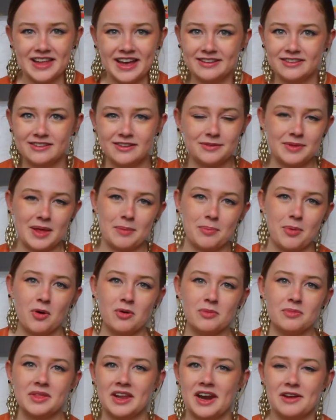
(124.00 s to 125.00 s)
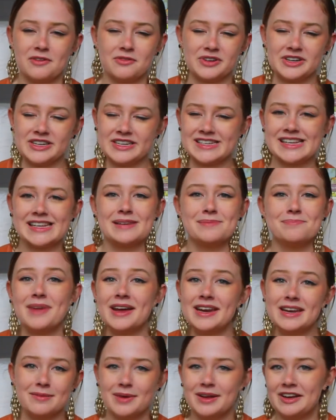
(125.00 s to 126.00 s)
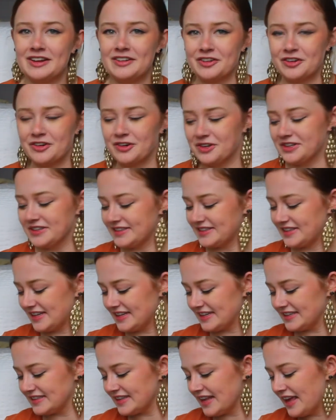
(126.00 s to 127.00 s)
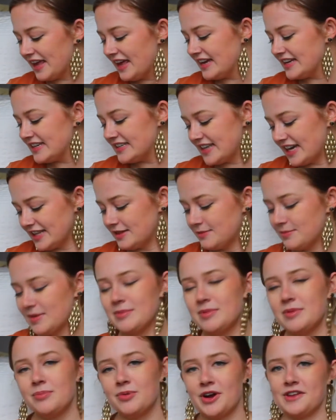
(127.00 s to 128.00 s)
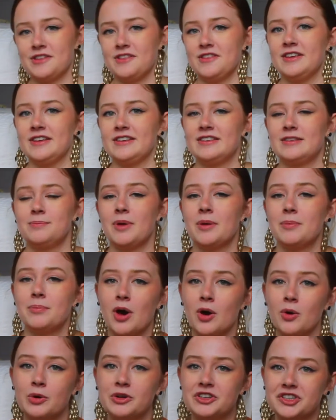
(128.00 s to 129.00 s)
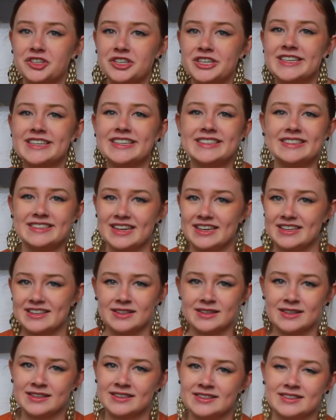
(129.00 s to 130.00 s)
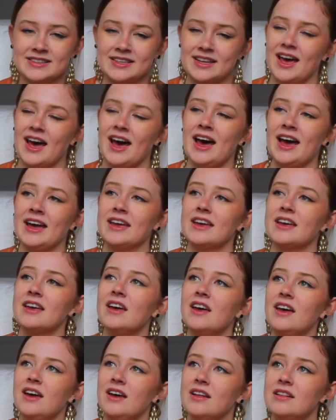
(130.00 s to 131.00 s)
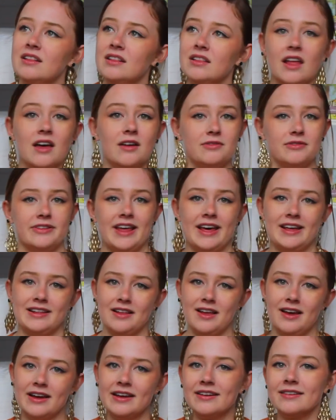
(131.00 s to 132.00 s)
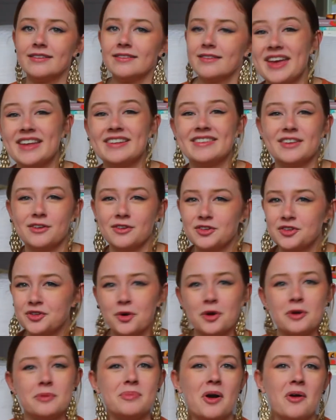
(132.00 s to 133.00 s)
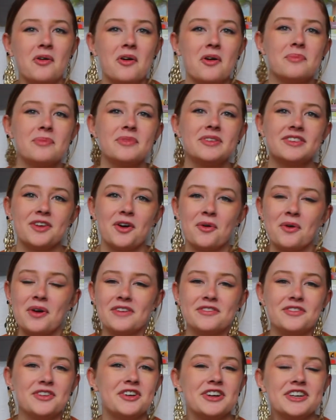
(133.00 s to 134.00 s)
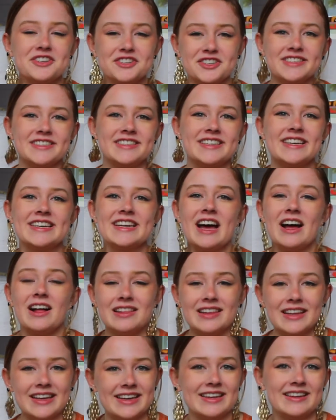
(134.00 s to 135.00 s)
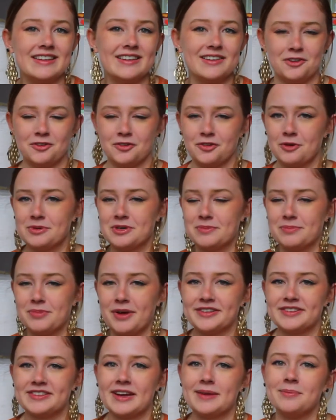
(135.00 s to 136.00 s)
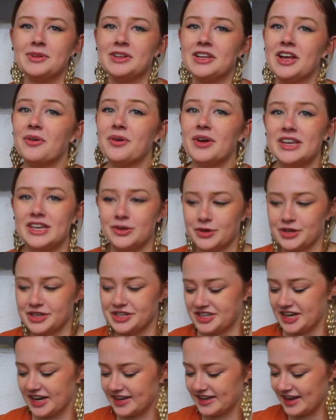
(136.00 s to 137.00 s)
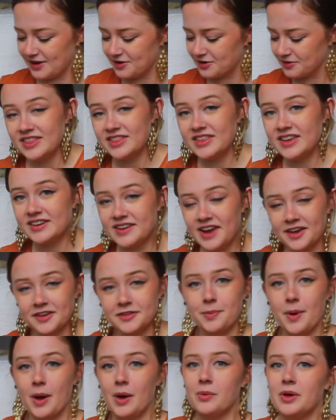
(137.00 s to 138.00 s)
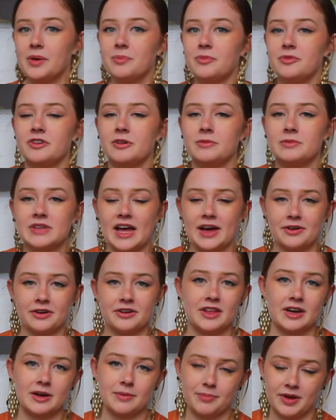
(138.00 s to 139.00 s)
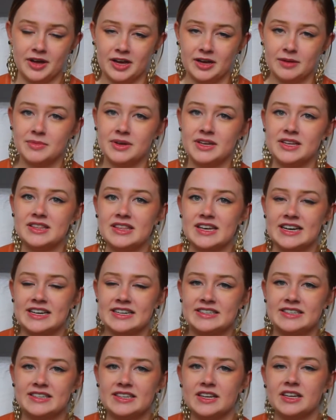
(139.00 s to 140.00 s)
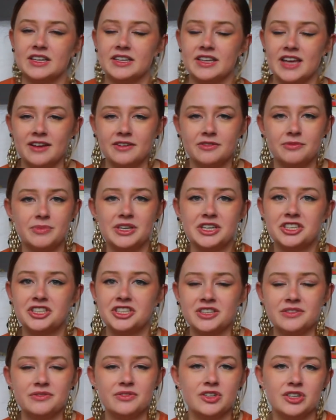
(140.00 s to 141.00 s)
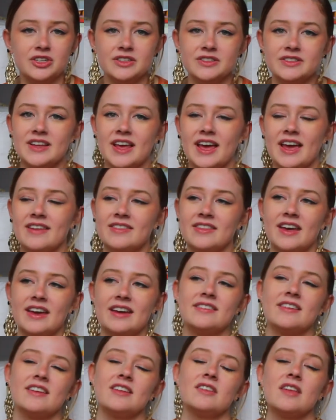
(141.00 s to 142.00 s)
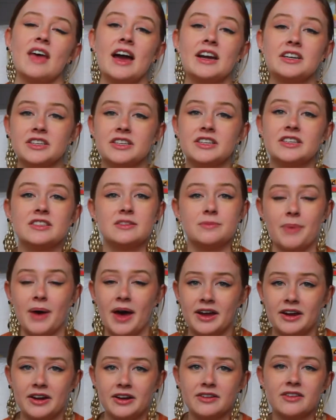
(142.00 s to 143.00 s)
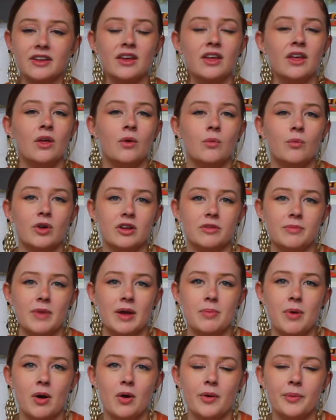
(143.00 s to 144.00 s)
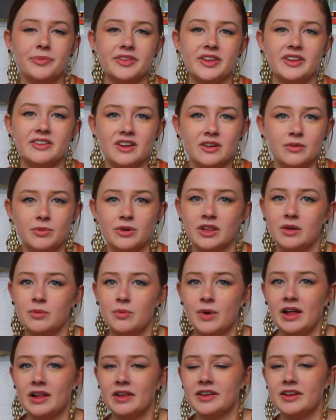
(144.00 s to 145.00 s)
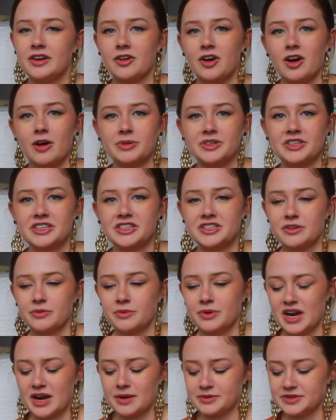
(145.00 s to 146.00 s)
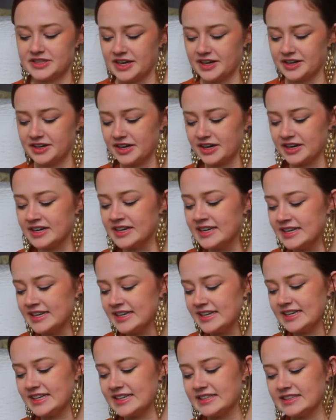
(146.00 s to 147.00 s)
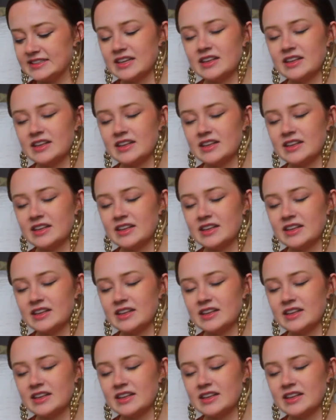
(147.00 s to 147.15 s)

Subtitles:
lines from that poem that I've written in many, many journals is, "Death may be breathless, but poetry is deathless." I love that line. It's a short poem, so if you're interested, I'll link it in the description box down below and you can check it out. The next poem from Louder Than a Bomb that gave me shivers and that actually inspired one of my poems that did really well in a competition when I was younger is